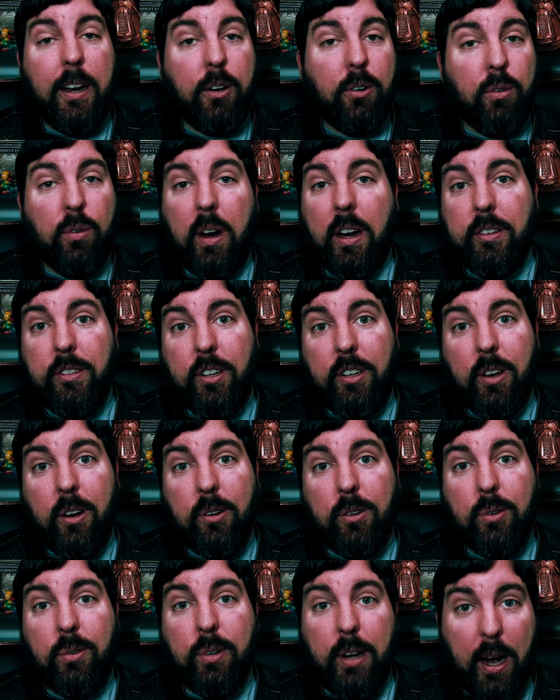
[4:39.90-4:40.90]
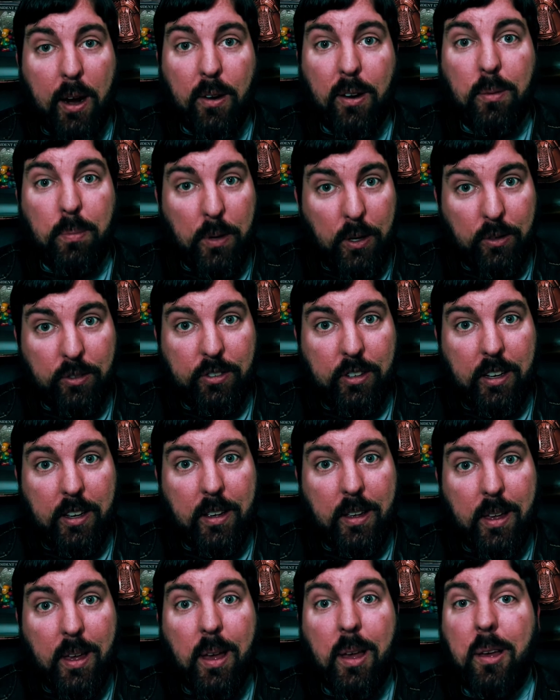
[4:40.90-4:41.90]
crazy uncle Gary Busey,
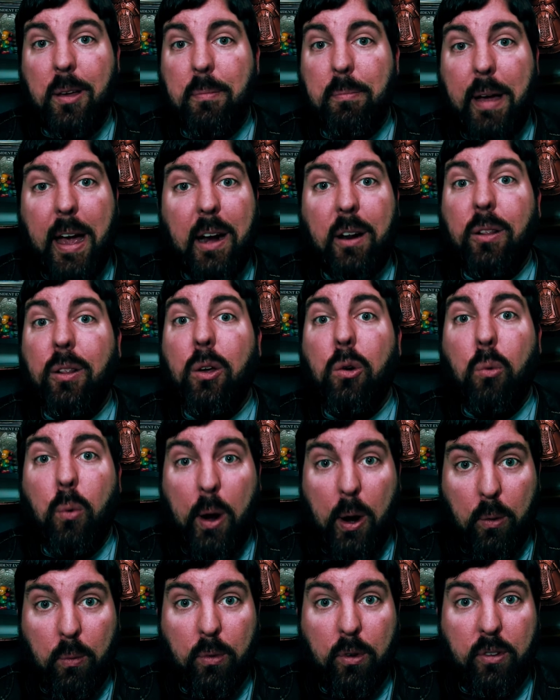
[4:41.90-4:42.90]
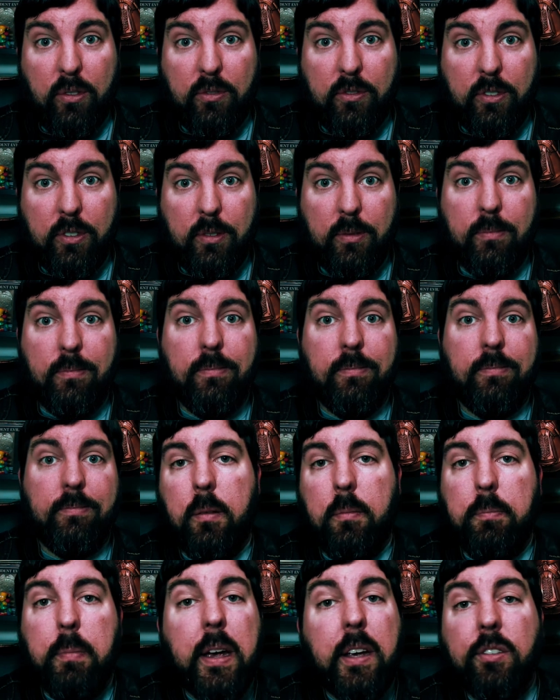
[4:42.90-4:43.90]
battle a werewolf.
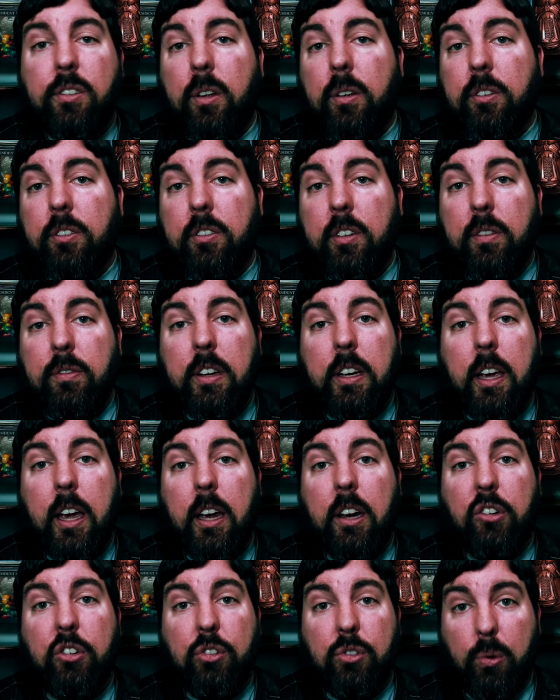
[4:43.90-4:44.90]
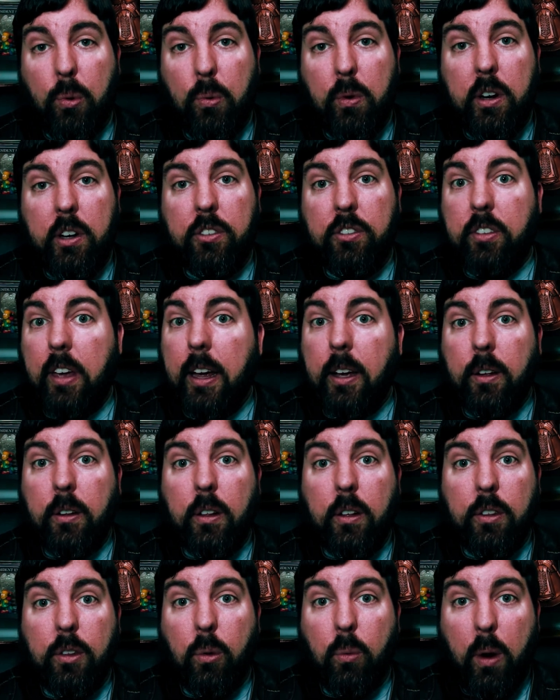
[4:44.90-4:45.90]
Based on Stephen King's story Cycle of the